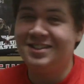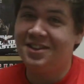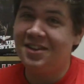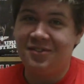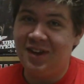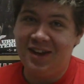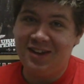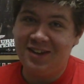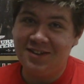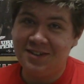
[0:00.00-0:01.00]
I still haven't
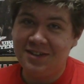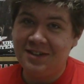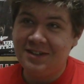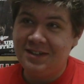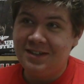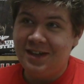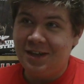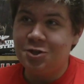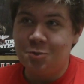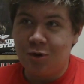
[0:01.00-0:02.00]
edited, and
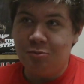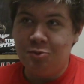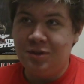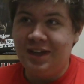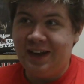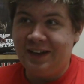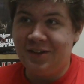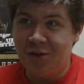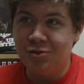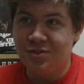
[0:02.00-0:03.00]
I should probably be getting
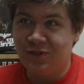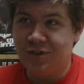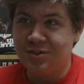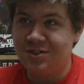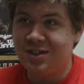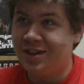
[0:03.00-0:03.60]
to those first,